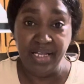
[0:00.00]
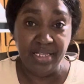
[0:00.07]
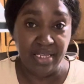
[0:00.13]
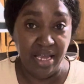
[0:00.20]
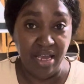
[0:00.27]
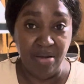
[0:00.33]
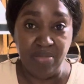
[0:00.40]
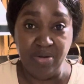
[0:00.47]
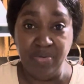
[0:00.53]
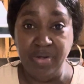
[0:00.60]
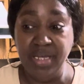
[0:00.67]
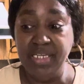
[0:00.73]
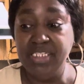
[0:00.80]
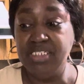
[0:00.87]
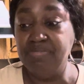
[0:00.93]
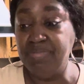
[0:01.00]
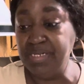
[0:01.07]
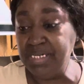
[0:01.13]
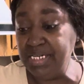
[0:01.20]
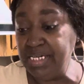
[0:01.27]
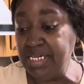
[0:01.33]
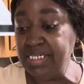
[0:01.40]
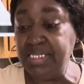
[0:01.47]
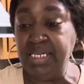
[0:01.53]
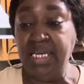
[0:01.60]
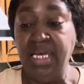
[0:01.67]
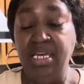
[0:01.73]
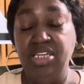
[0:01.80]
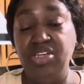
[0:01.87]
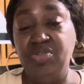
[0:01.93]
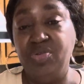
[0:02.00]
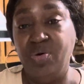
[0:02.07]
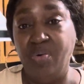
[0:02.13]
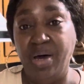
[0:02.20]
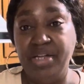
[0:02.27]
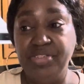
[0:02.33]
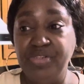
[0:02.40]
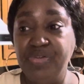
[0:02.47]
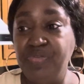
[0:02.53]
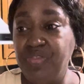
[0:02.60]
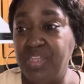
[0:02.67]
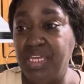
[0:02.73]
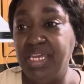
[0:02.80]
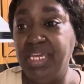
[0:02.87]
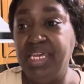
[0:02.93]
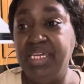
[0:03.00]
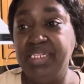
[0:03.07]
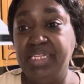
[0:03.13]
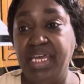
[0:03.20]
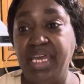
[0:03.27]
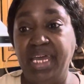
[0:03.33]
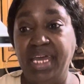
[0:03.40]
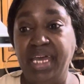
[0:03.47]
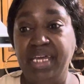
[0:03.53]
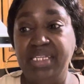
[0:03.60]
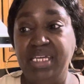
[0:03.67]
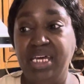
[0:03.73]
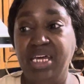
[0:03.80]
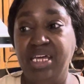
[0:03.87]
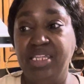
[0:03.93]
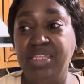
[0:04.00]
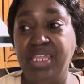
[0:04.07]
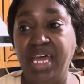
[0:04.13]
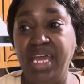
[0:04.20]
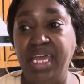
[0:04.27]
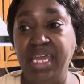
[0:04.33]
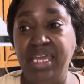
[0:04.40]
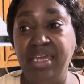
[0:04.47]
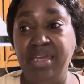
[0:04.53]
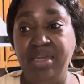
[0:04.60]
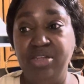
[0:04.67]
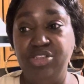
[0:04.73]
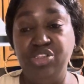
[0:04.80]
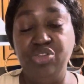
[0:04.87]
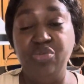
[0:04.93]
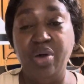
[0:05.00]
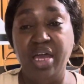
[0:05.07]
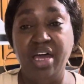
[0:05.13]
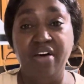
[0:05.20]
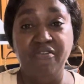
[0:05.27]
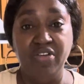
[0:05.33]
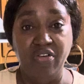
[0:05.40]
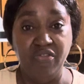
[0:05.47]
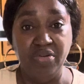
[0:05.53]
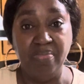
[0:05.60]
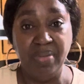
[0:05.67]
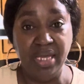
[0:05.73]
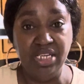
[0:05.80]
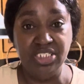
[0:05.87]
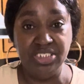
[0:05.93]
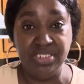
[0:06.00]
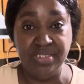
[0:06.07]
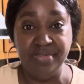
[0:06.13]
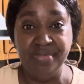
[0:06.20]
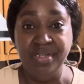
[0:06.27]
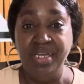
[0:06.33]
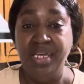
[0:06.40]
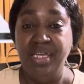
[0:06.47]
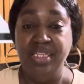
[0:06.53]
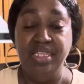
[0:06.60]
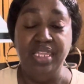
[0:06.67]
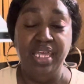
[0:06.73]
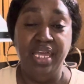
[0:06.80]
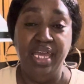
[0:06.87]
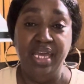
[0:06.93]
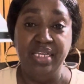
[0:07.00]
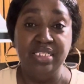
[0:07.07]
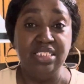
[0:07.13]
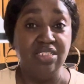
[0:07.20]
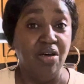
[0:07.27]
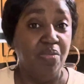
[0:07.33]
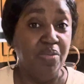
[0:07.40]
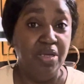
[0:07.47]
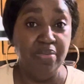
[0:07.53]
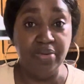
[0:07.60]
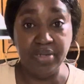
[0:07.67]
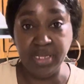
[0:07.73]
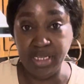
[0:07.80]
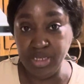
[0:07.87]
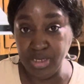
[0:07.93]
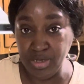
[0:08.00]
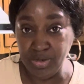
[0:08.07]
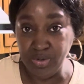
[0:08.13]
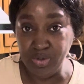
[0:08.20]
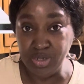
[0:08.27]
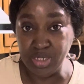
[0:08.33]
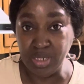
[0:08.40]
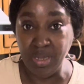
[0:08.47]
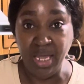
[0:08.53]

glamorous, but you know, I do think that they do have information that some people can use.